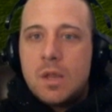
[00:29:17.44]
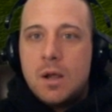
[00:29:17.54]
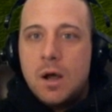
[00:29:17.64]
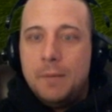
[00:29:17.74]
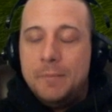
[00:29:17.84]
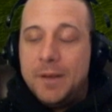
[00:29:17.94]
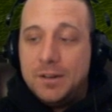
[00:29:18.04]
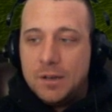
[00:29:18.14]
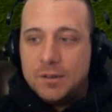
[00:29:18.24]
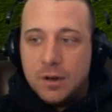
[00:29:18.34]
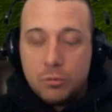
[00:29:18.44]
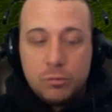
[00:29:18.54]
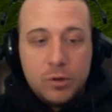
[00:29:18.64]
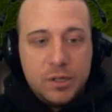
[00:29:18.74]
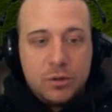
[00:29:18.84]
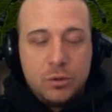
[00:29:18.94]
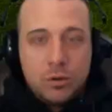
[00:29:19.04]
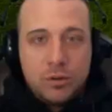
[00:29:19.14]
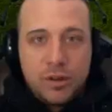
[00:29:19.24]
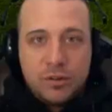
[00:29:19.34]
It's a really
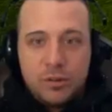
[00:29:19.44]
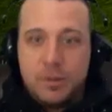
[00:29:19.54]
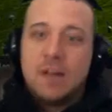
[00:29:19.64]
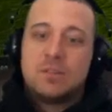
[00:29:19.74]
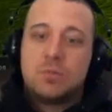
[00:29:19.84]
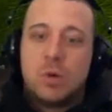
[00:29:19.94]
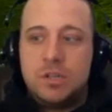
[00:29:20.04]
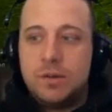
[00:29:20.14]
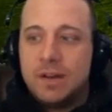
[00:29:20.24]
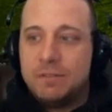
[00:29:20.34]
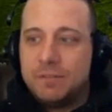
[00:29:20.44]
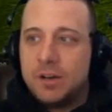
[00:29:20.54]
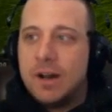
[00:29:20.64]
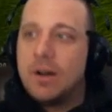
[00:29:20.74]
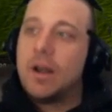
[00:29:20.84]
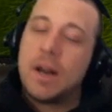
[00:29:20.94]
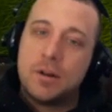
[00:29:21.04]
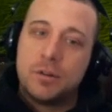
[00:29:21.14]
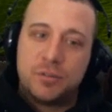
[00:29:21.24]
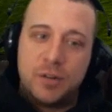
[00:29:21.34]
cool system, guys, once you get it figured out. And I
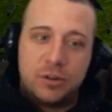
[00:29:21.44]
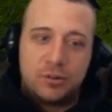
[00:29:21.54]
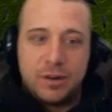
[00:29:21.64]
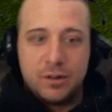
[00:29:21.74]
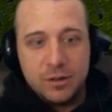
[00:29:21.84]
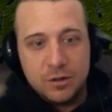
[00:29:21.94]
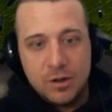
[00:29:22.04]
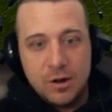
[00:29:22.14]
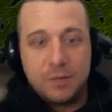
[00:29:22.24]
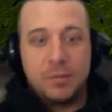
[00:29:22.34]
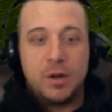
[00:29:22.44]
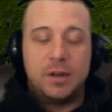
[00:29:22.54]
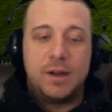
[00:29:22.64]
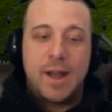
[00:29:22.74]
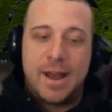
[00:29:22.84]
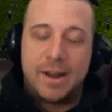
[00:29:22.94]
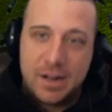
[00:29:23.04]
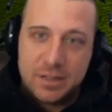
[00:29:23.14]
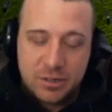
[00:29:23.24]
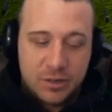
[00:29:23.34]
know this video is running a little long, but
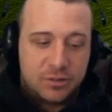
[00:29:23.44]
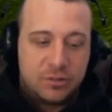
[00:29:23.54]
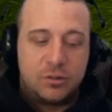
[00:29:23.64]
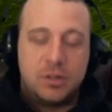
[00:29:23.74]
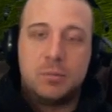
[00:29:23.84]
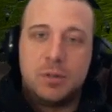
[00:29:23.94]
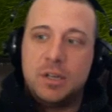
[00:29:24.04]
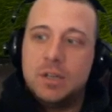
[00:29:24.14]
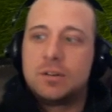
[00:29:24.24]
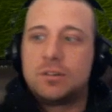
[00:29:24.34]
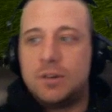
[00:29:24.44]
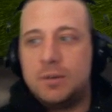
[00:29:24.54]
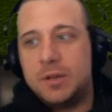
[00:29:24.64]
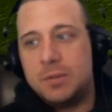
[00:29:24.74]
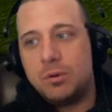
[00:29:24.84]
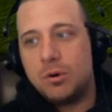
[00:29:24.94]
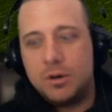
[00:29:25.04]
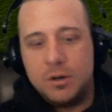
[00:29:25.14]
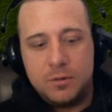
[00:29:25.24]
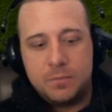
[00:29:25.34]
add-ons are extremely, extremely
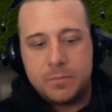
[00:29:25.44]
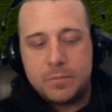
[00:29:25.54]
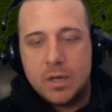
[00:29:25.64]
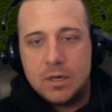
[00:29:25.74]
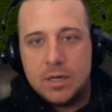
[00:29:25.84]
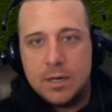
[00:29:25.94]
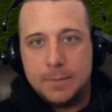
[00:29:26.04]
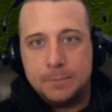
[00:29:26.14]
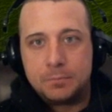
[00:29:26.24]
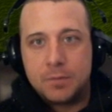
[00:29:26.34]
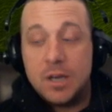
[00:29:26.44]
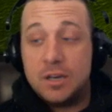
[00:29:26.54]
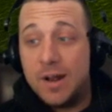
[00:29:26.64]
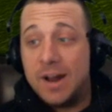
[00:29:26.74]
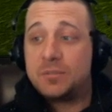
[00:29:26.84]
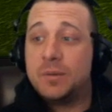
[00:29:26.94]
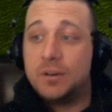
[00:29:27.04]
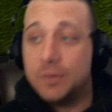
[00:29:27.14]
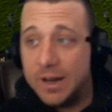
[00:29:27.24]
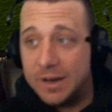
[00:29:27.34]
important. And you asked me to
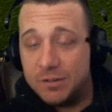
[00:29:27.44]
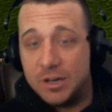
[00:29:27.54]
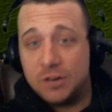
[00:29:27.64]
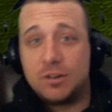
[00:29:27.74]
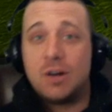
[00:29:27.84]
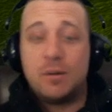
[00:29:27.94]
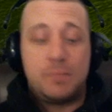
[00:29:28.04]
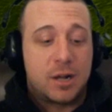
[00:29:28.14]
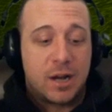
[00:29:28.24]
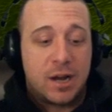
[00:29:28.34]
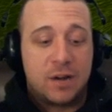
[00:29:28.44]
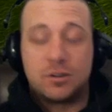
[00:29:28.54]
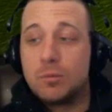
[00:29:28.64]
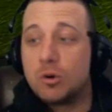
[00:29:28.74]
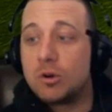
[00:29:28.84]
do an add-on video, so now I'm not going to answer any more